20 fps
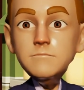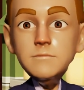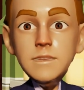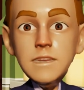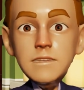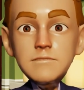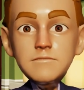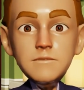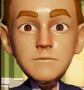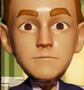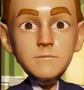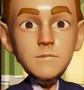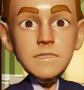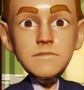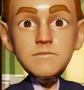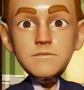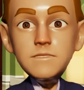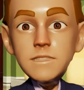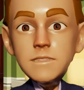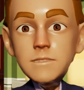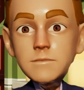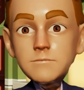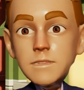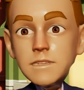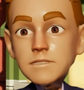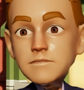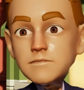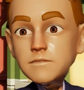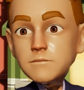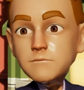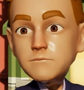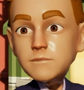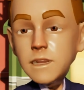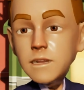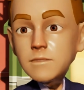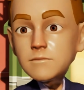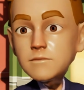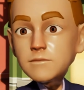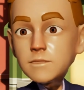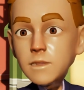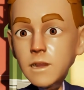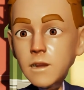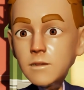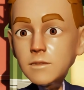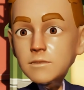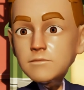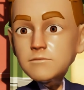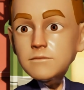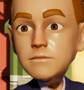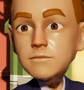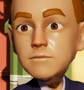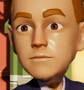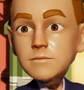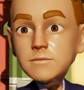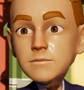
but has depreciated by $2,000,